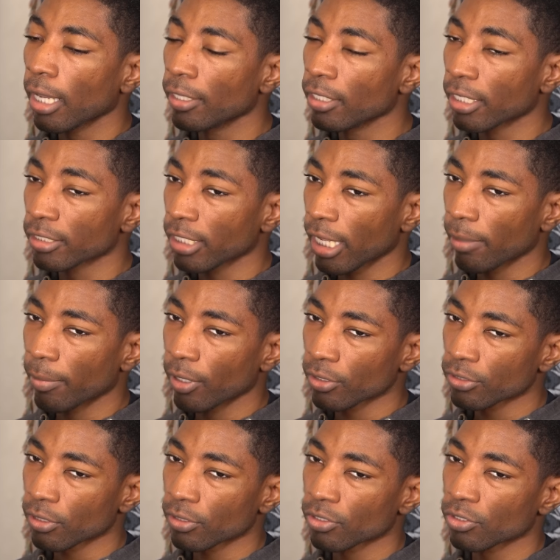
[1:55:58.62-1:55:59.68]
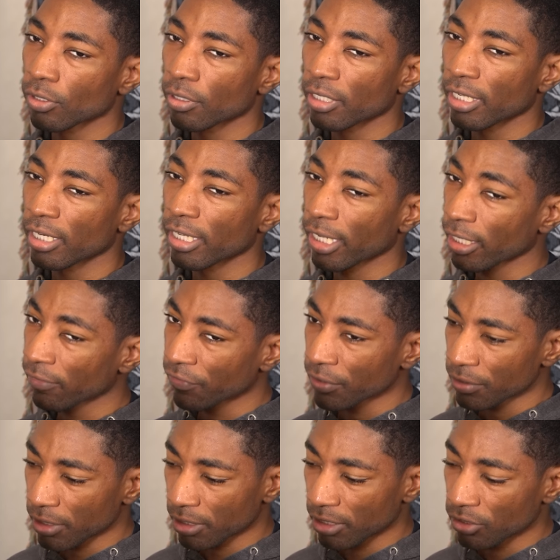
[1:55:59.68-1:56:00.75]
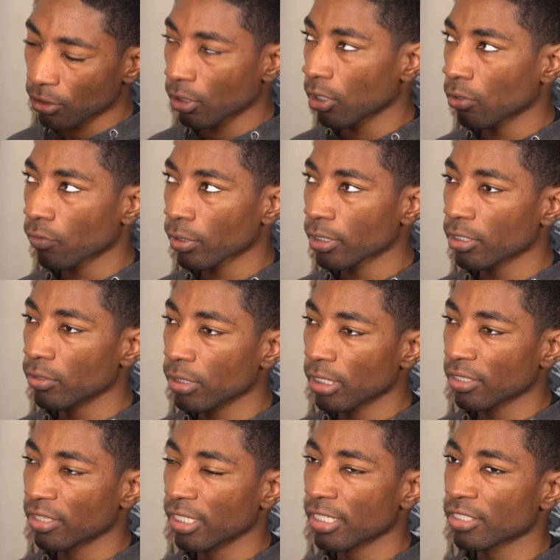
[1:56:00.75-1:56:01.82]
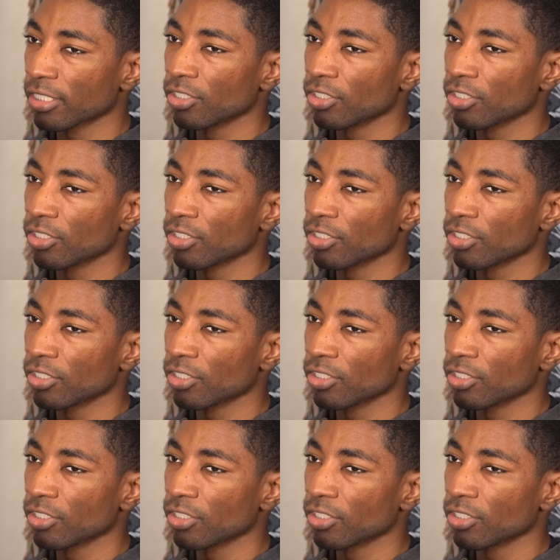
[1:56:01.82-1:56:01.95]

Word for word: And then like Diabell starts starting, and it kind of feels like these are all really unique things,